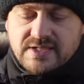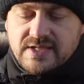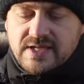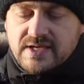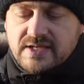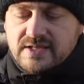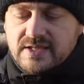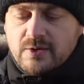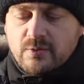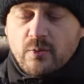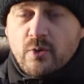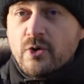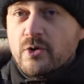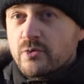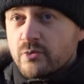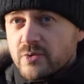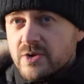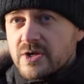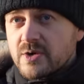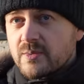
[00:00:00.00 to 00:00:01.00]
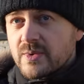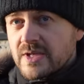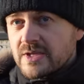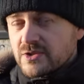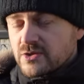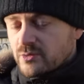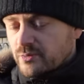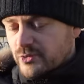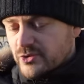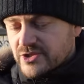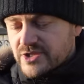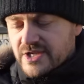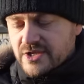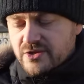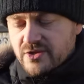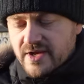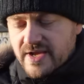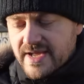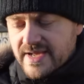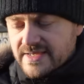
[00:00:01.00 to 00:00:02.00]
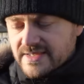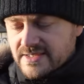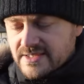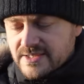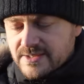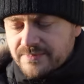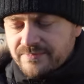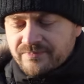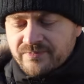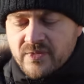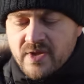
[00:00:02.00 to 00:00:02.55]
They work really well to protect your hands.